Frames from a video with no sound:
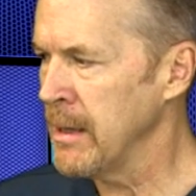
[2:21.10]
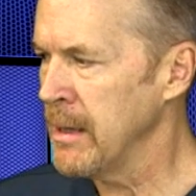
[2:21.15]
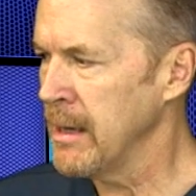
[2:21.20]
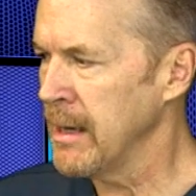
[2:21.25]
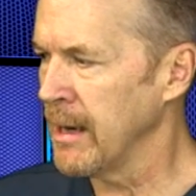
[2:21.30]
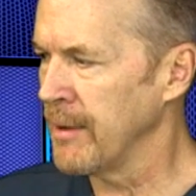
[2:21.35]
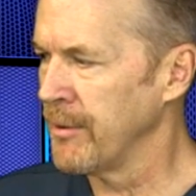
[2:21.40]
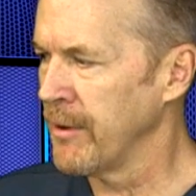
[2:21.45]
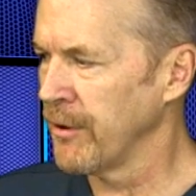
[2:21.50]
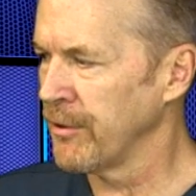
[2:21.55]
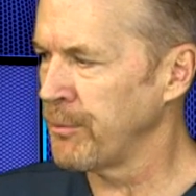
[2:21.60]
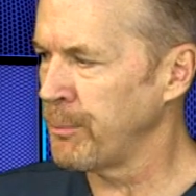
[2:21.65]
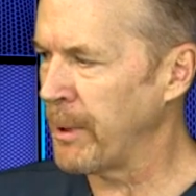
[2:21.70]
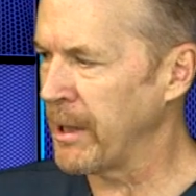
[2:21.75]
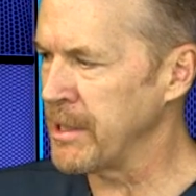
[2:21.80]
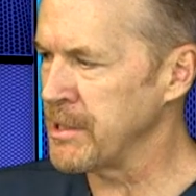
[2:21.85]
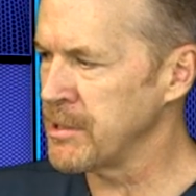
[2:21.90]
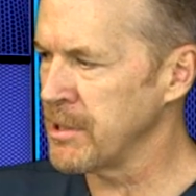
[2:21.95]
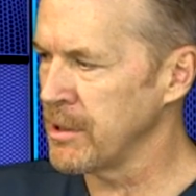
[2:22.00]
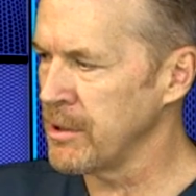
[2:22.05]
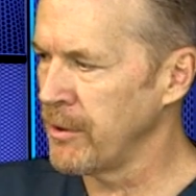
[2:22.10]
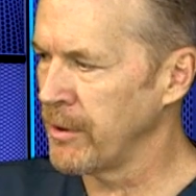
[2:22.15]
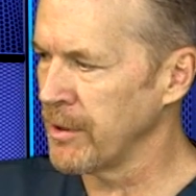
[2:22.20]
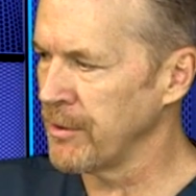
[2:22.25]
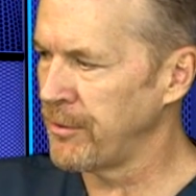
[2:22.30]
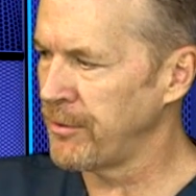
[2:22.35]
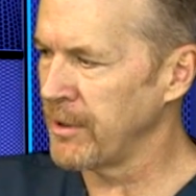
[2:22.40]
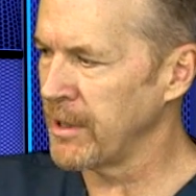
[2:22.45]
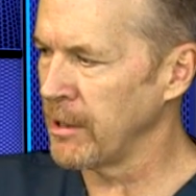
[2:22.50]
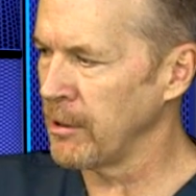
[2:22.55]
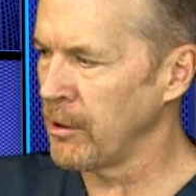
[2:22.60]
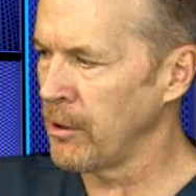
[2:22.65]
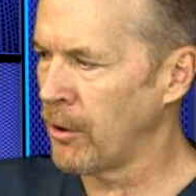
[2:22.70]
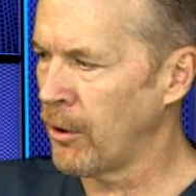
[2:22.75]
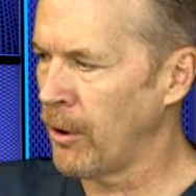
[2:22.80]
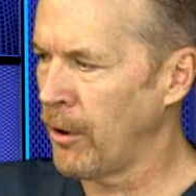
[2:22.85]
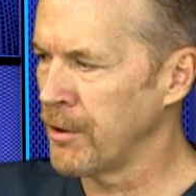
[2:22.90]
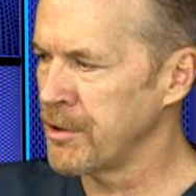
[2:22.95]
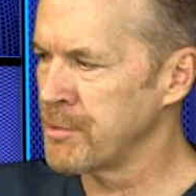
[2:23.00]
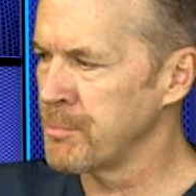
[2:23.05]
In this patient, you can see a
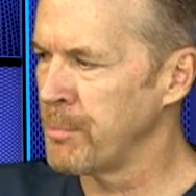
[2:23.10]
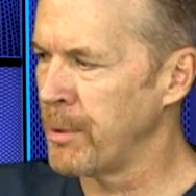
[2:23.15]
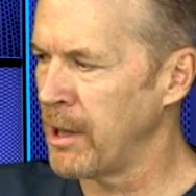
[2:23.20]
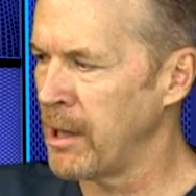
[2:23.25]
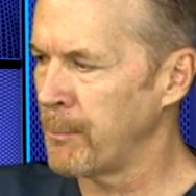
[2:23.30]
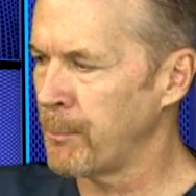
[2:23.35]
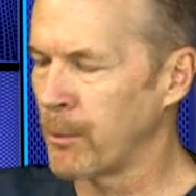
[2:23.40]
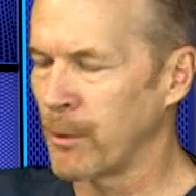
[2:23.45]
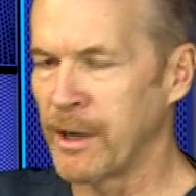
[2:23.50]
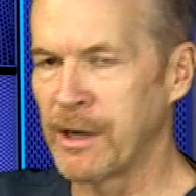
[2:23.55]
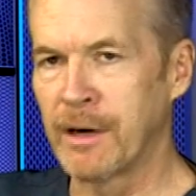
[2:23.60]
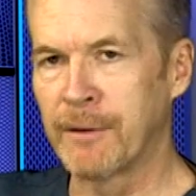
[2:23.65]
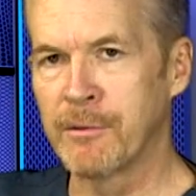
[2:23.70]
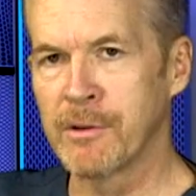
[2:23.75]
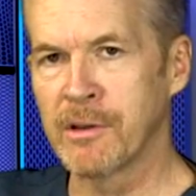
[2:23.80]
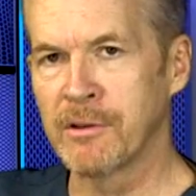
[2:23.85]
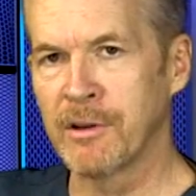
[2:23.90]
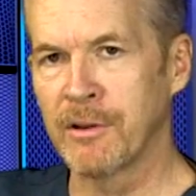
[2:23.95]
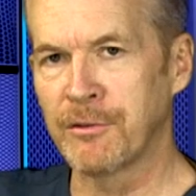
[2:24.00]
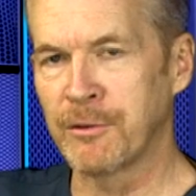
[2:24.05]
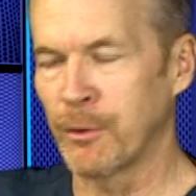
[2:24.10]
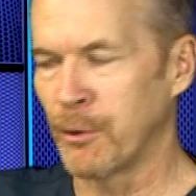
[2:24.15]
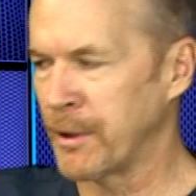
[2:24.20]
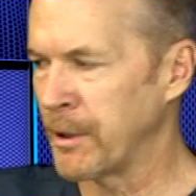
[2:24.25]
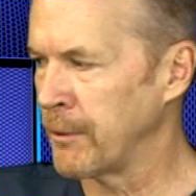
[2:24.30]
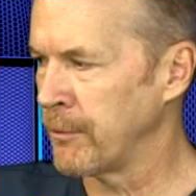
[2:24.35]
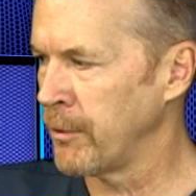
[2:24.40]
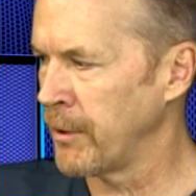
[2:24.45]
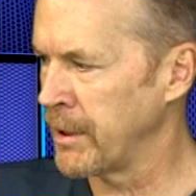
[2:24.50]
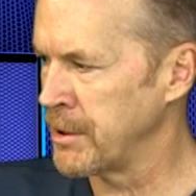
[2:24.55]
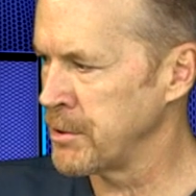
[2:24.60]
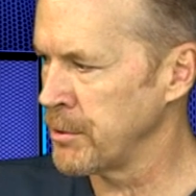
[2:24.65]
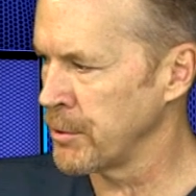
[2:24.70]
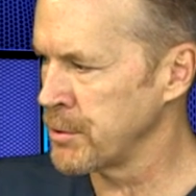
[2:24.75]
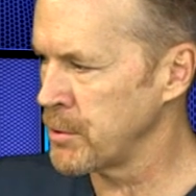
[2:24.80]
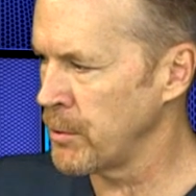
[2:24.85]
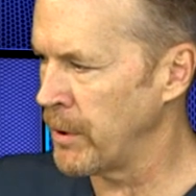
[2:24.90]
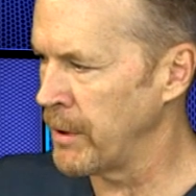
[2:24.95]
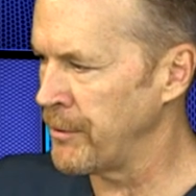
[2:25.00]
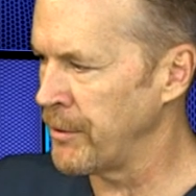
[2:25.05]
large bump right over the distal interphalangeal
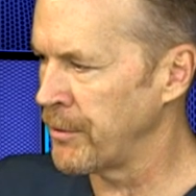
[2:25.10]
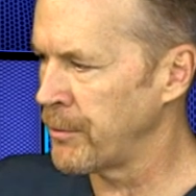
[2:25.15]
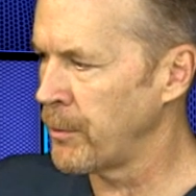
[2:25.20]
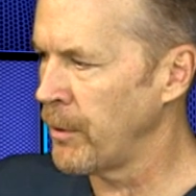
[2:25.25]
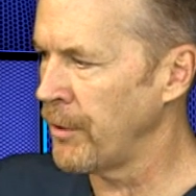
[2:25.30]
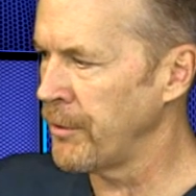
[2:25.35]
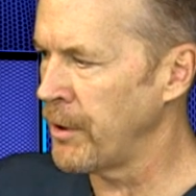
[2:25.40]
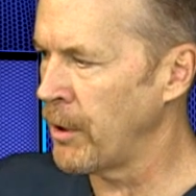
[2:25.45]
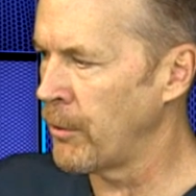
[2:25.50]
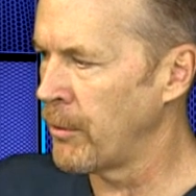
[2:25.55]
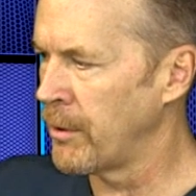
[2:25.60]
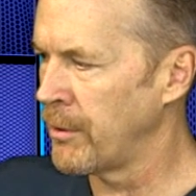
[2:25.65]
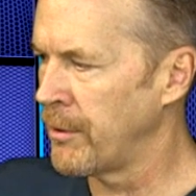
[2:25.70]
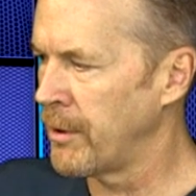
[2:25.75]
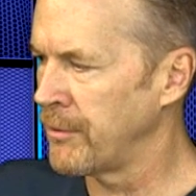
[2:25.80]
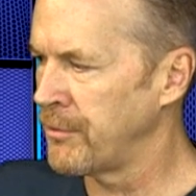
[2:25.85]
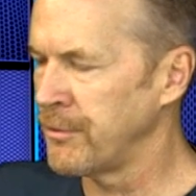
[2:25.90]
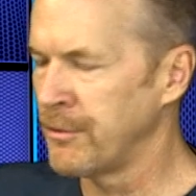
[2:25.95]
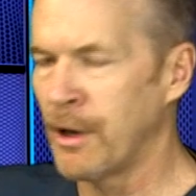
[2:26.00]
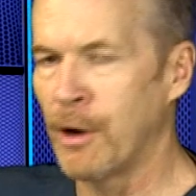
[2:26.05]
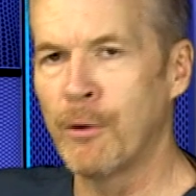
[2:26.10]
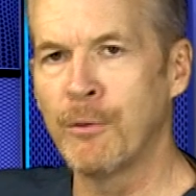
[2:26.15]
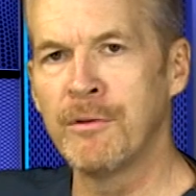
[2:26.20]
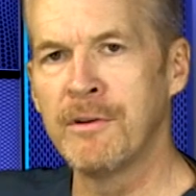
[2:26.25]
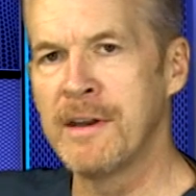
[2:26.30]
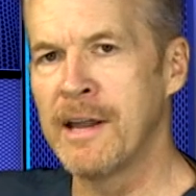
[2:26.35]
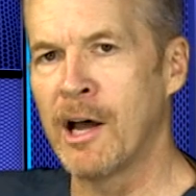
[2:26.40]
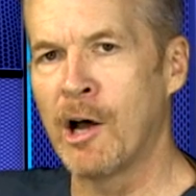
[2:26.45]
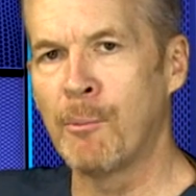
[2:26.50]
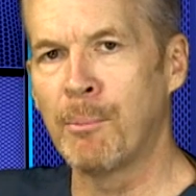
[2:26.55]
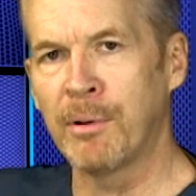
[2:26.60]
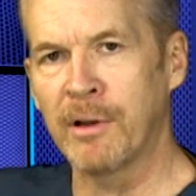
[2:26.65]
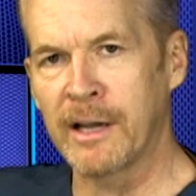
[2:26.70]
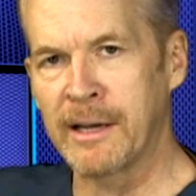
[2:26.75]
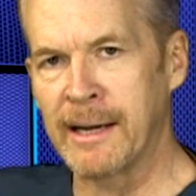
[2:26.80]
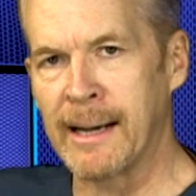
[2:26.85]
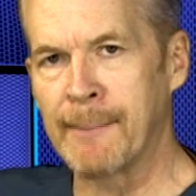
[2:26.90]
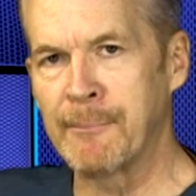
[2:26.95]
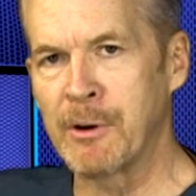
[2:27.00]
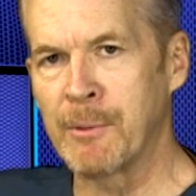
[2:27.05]
joint. There's no nail
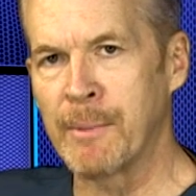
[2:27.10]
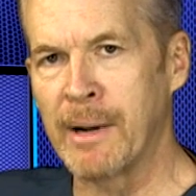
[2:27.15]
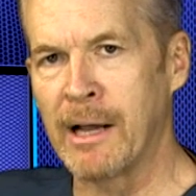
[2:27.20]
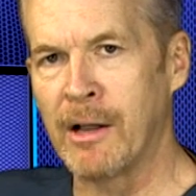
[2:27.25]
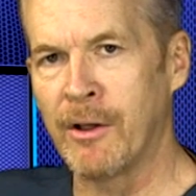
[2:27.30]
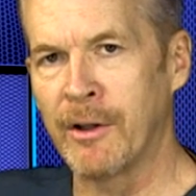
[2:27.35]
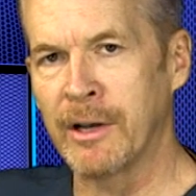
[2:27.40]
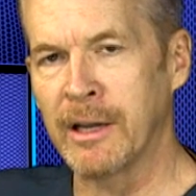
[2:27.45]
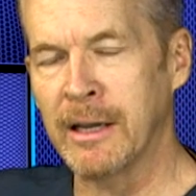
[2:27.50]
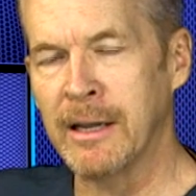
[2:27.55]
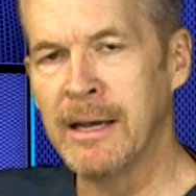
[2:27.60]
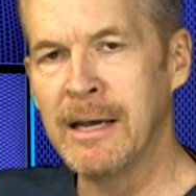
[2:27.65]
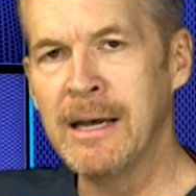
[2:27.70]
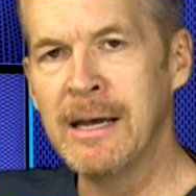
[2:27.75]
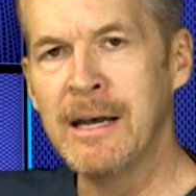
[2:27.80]
plate abnormality.